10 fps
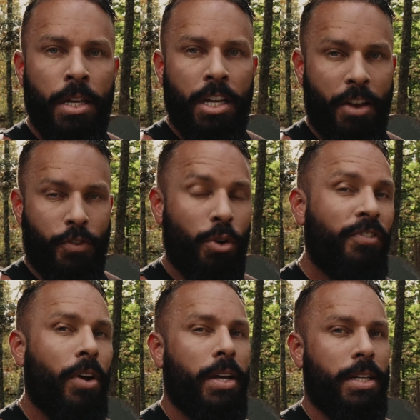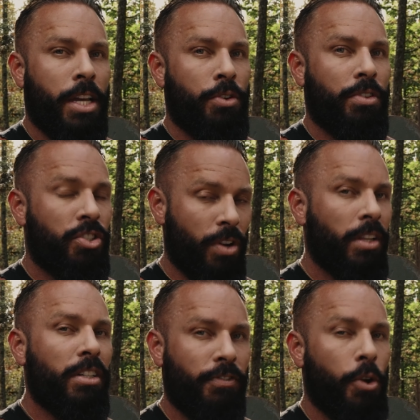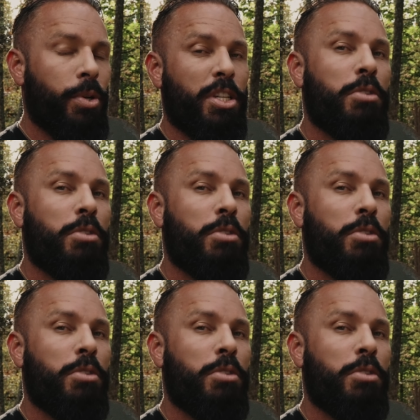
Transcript: If you're finding that you're struggling to focus,